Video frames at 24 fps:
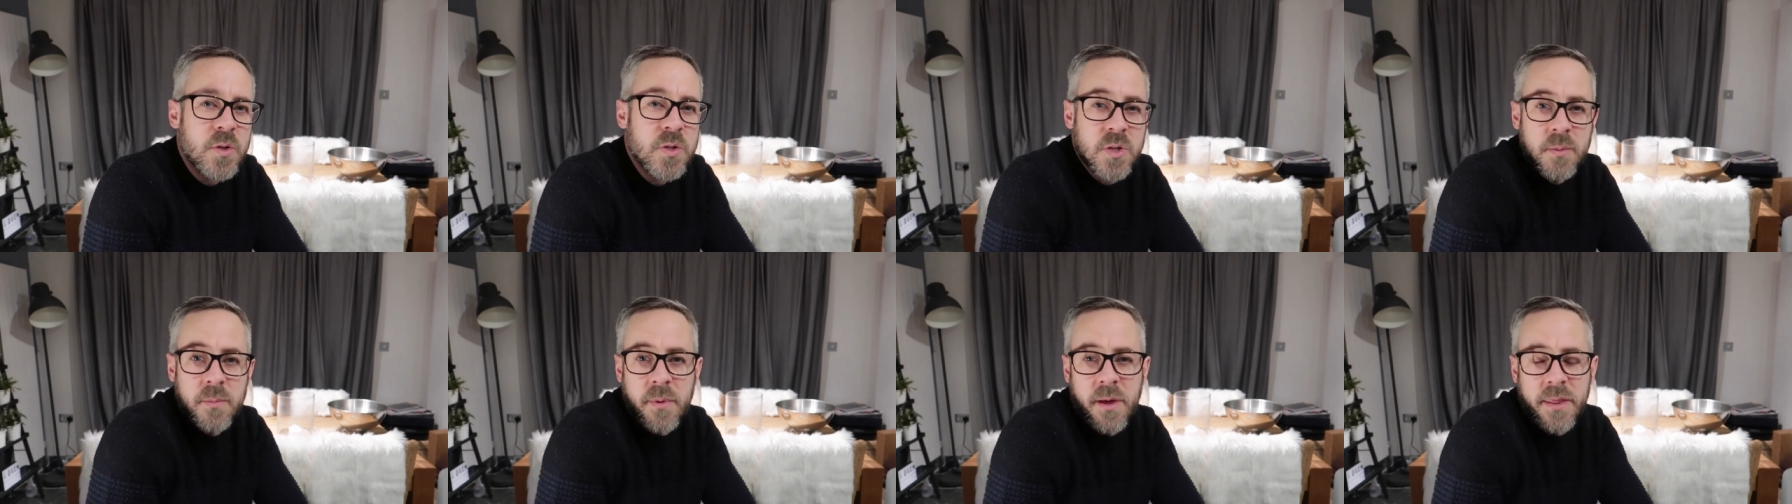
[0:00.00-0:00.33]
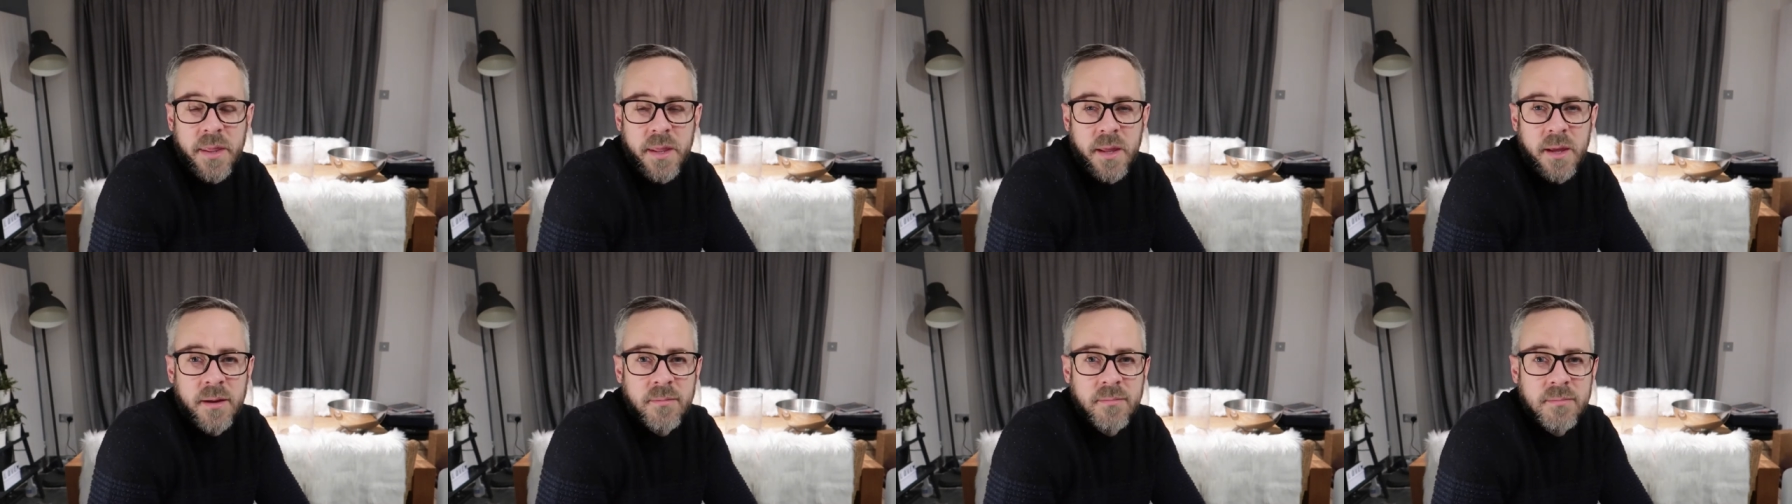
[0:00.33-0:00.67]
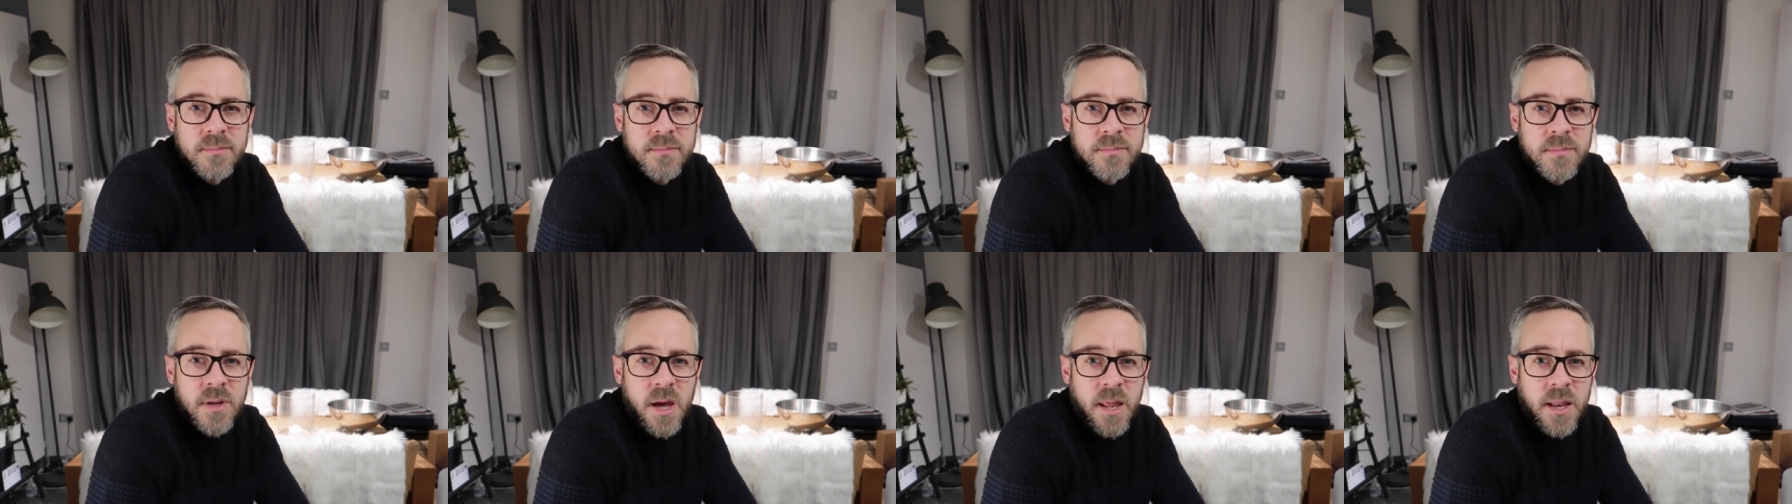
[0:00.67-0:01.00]
some other
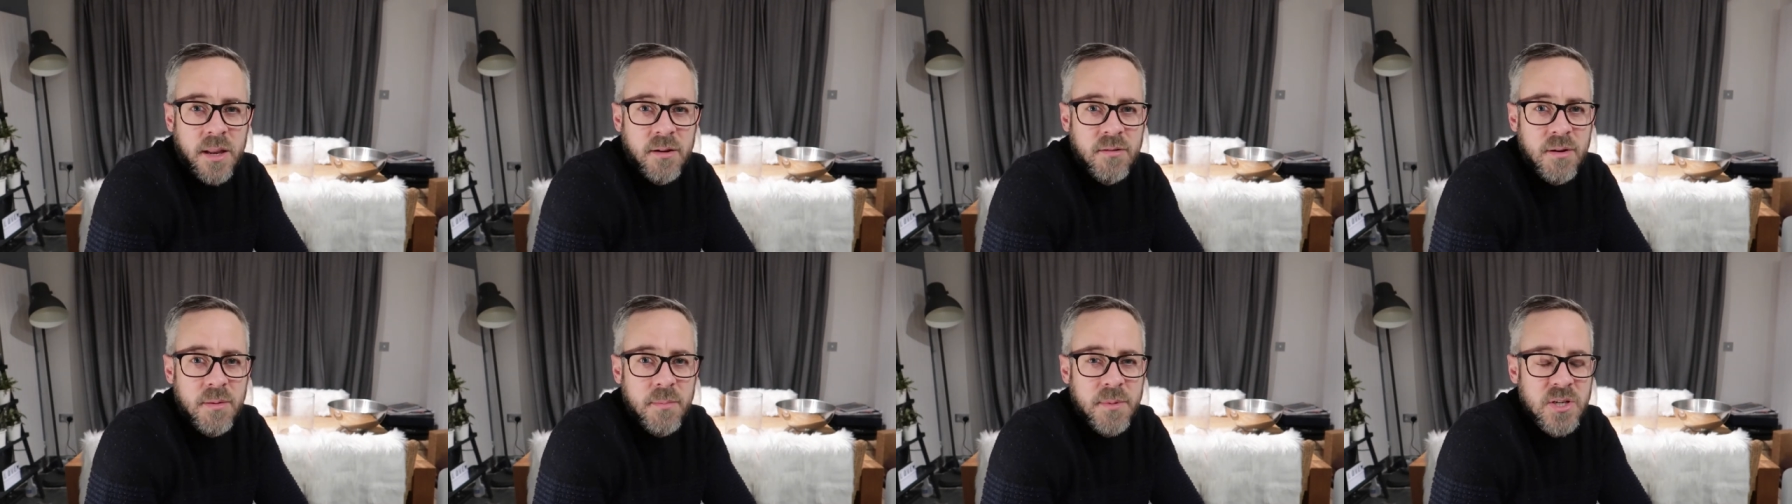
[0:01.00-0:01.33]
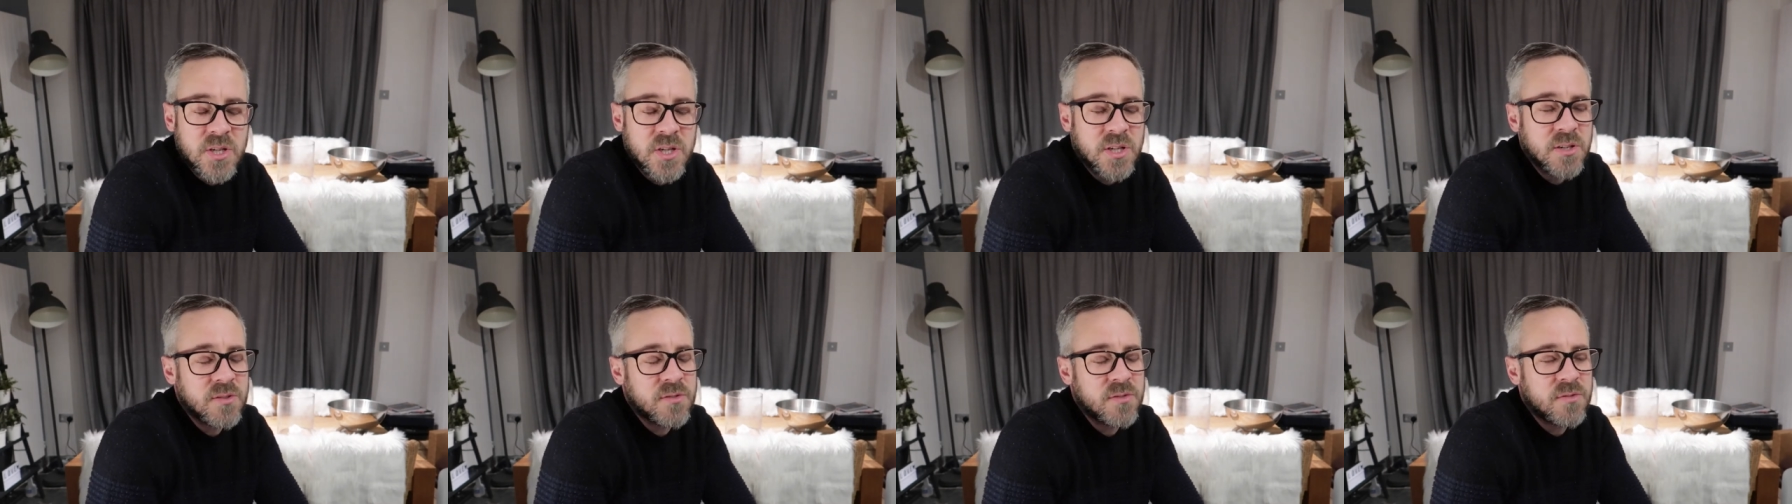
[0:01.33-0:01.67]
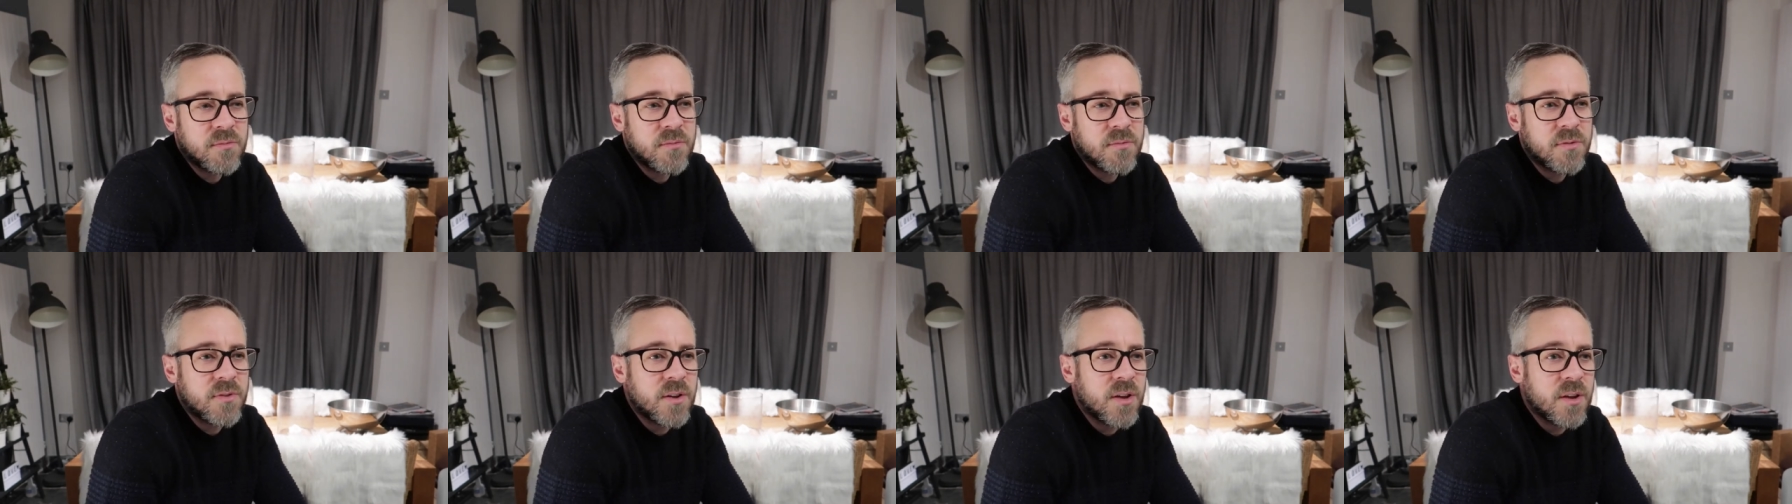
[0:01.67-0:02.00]
images
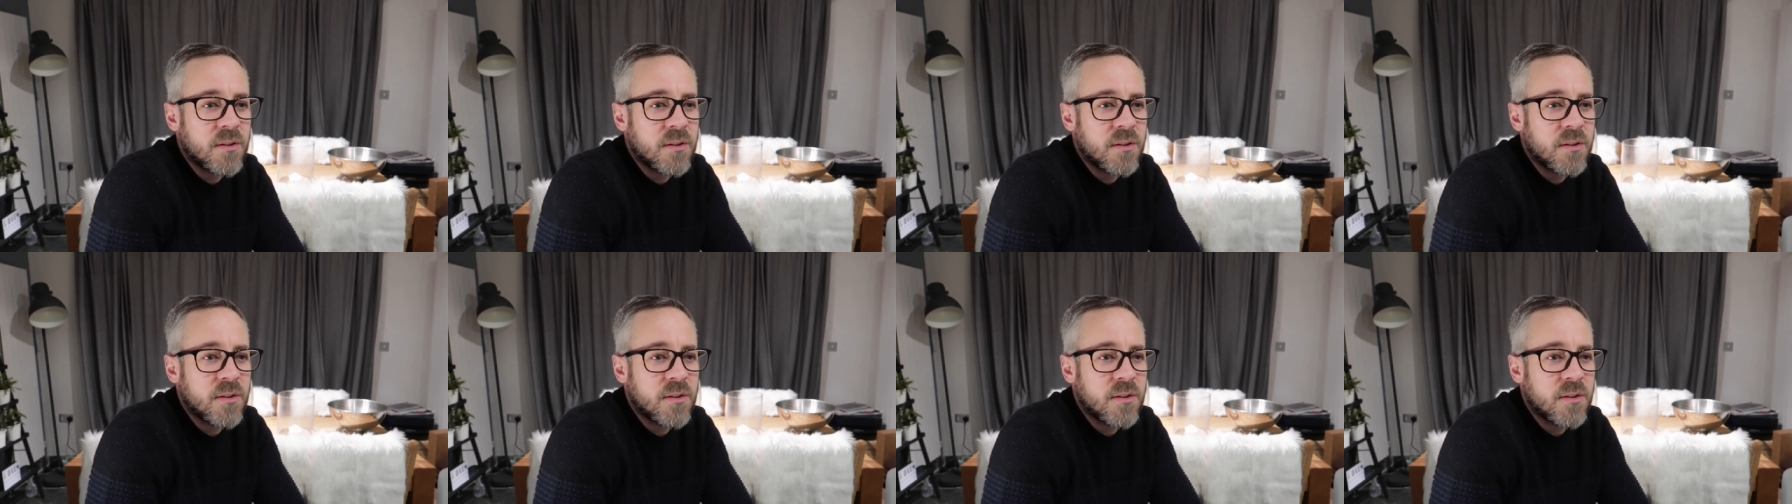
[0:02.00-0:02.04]
from